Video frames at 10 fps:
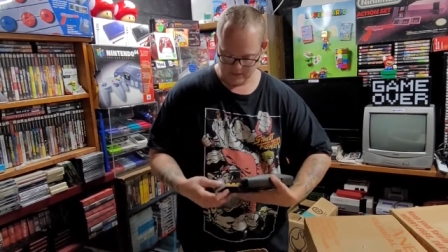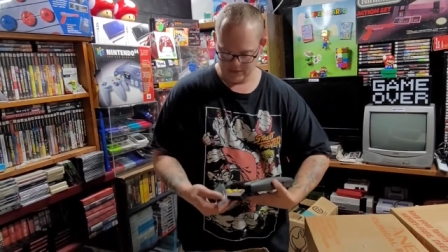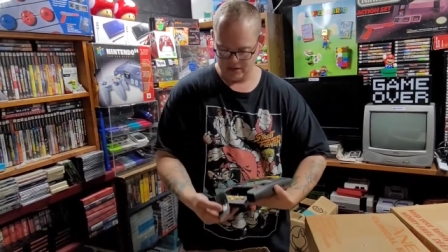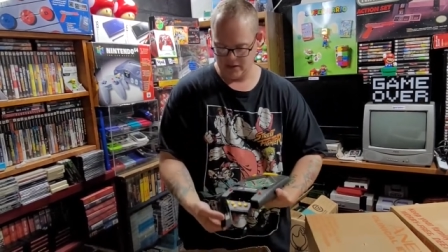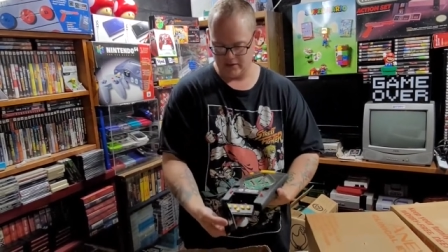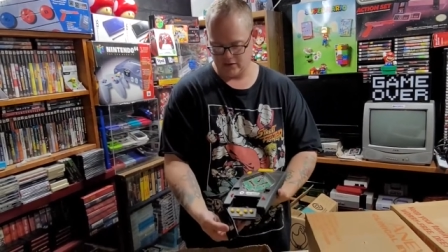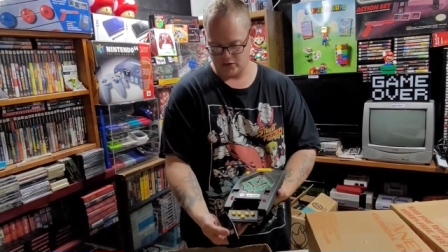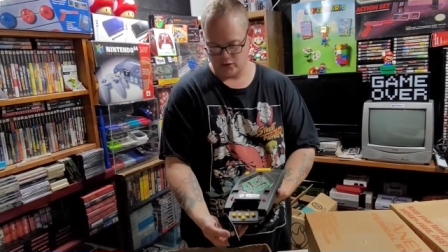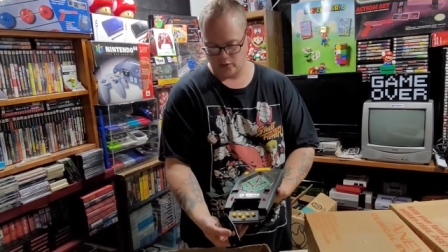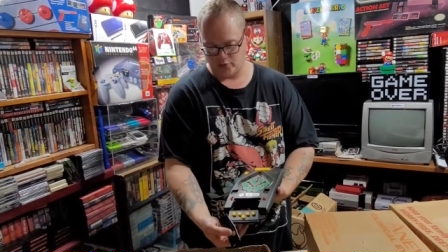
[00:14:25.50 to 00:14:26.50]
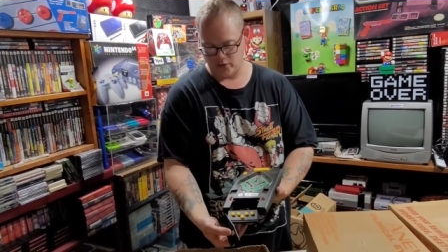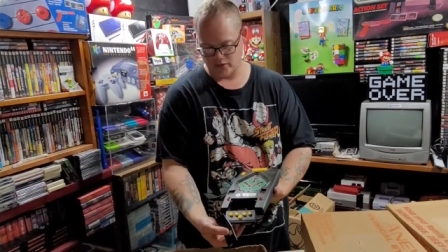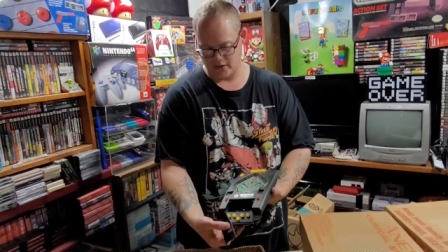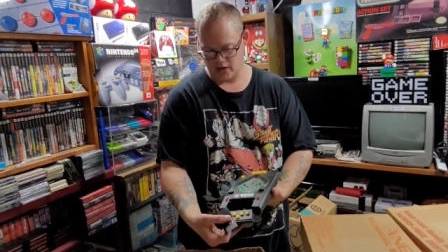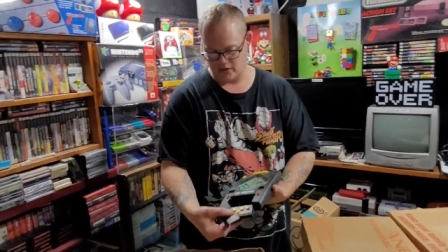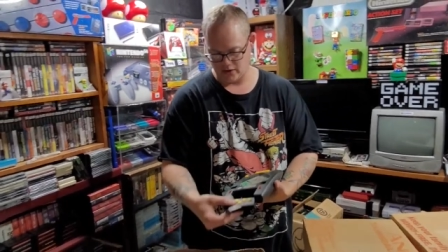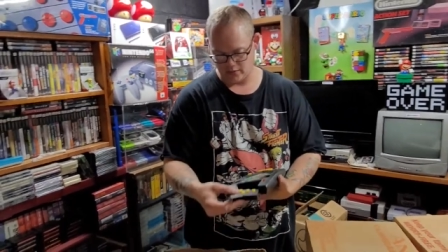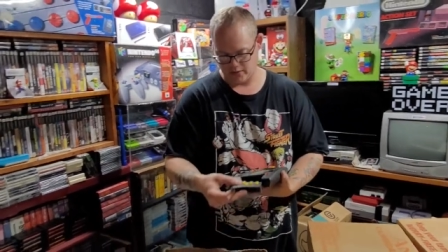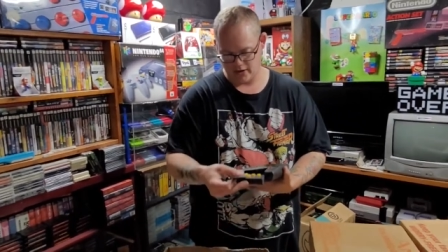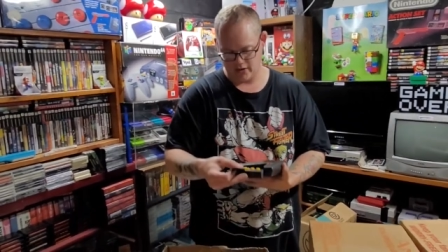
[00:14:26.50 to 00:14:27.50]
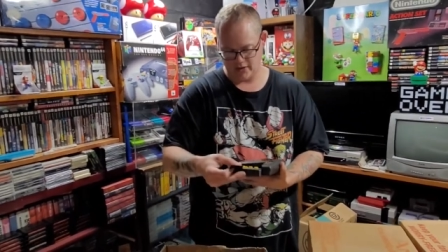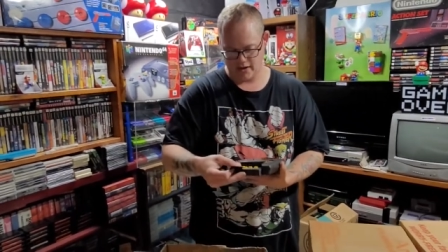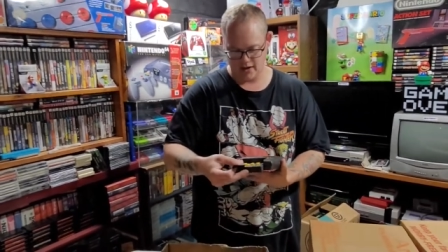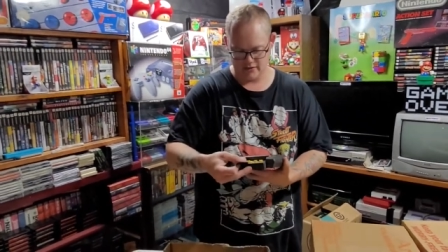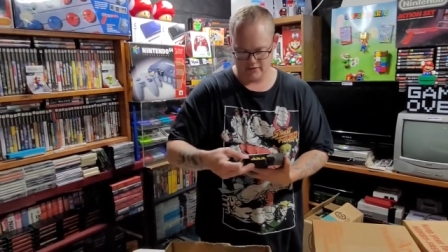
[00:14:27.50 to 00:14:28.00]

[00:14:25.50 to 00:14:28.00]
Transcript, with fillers: See that, the controller pulls right out and you can play like that.